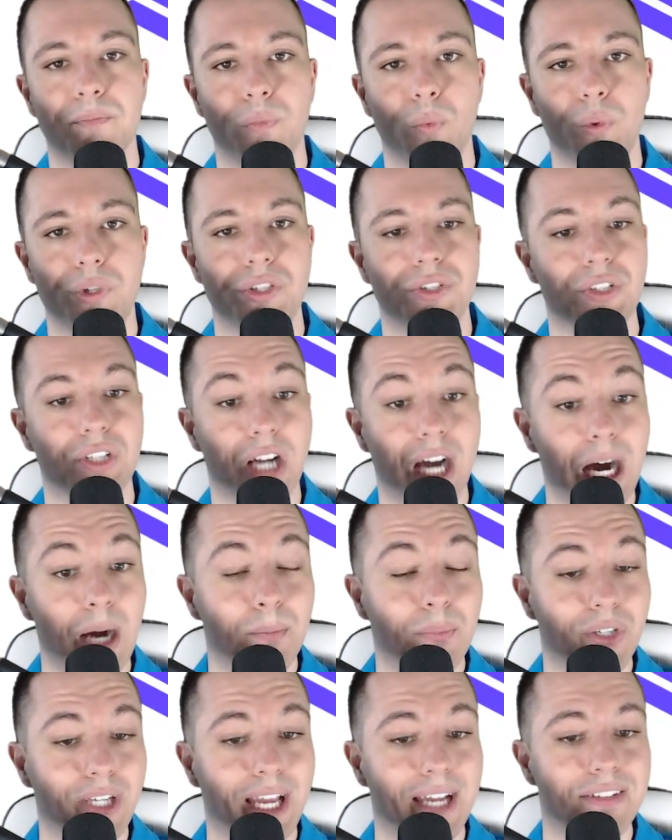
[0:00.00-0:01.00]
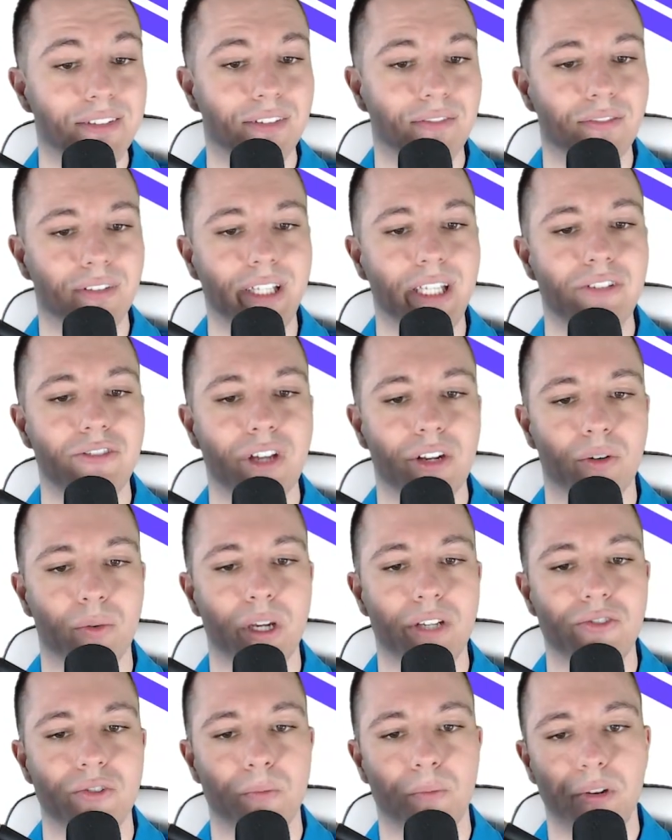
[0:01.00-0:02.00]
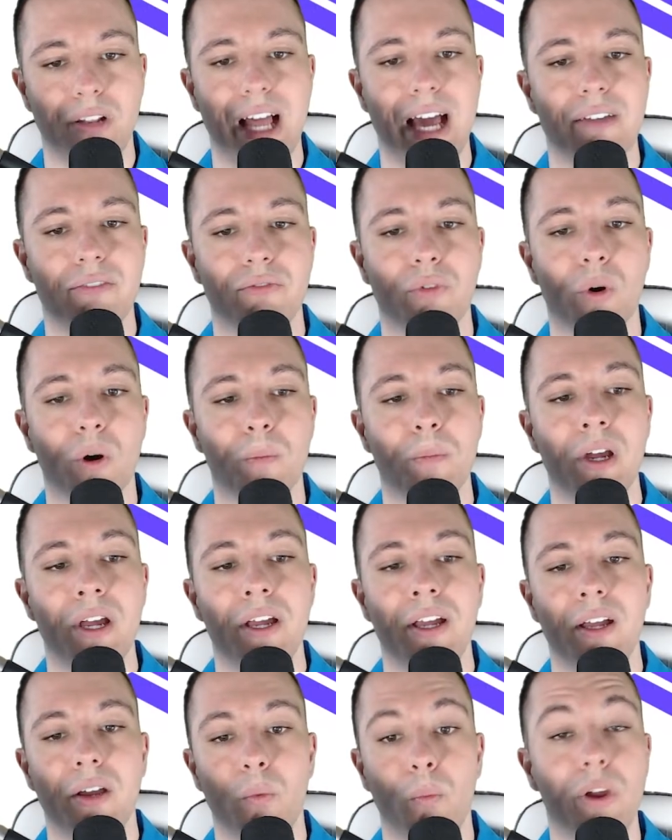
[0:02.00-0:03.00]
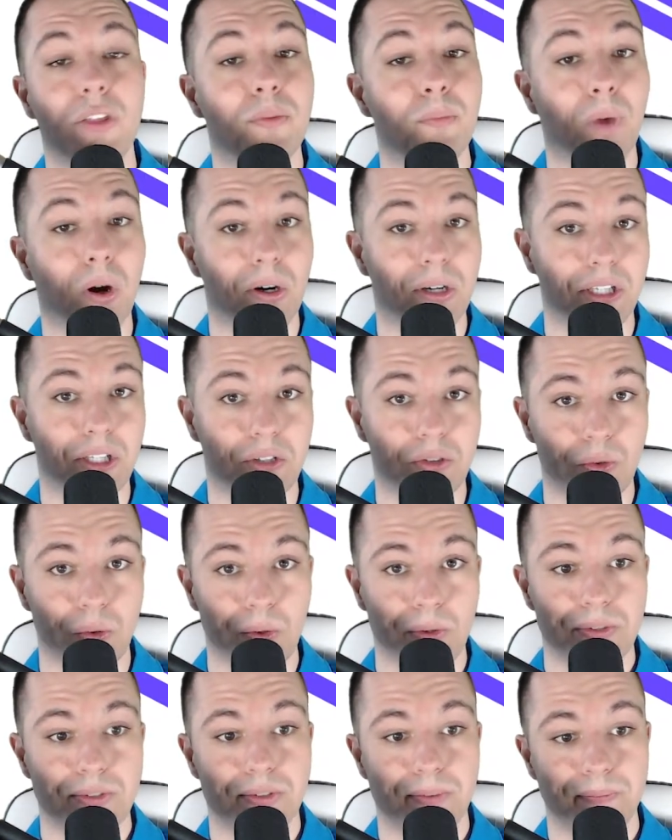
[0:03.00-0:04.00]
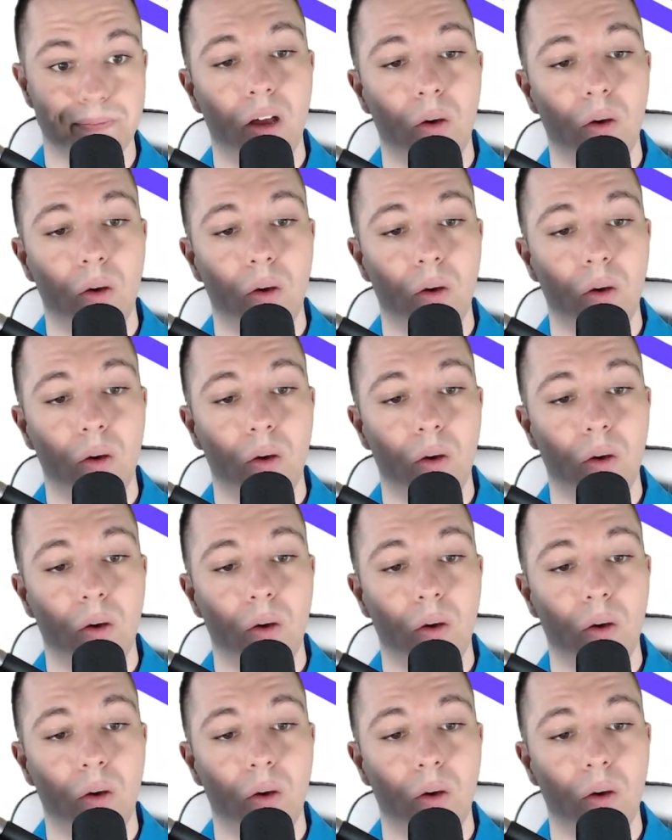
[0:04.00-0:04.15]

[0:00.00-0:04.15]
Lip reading: which is a comprehensive lead generation platform with marketing tools.